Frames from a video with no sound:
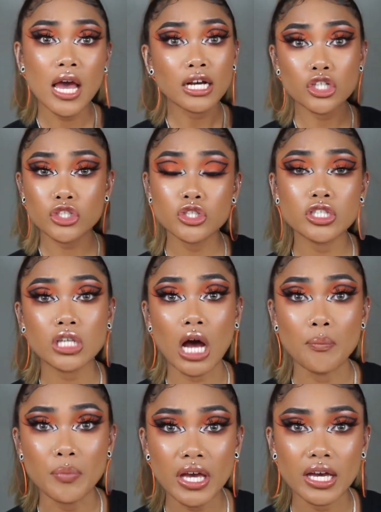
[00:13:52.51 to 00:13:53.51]
Because she just
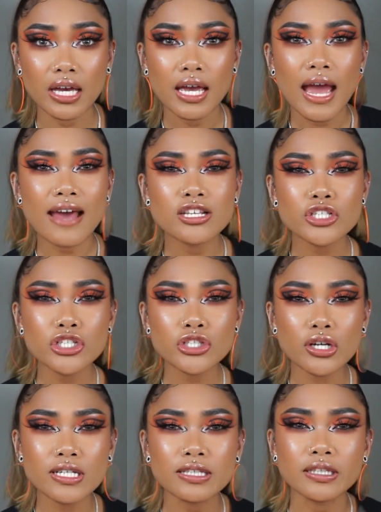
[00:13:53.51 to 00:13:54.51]
got bit. And then she
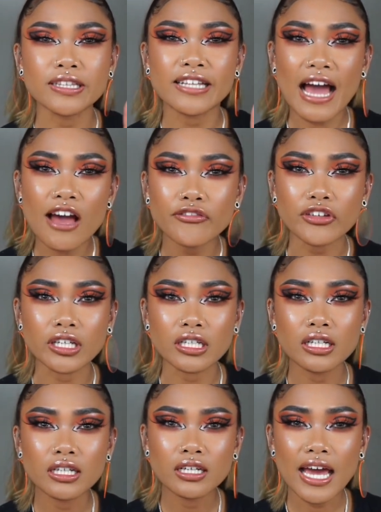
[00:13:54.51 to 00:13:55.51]
starts
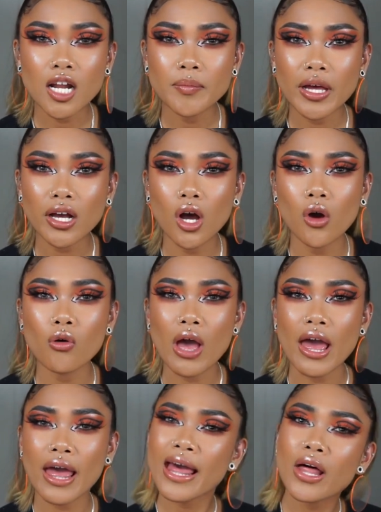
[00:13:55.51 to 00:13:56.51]
laughing and I'm like, oh
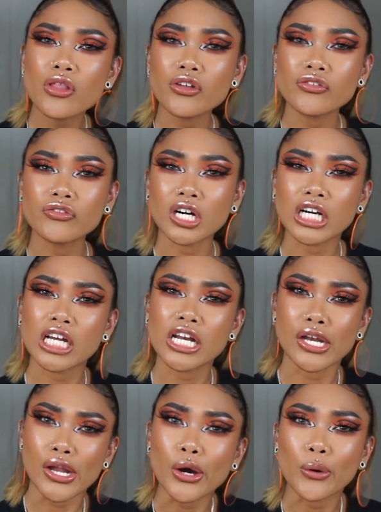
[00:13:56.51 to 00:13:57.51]
hell the fuck
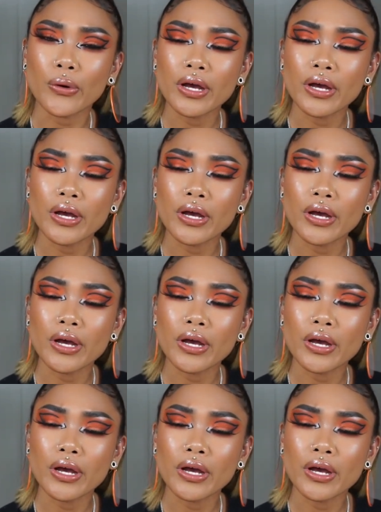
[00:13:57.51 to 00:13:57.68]
no.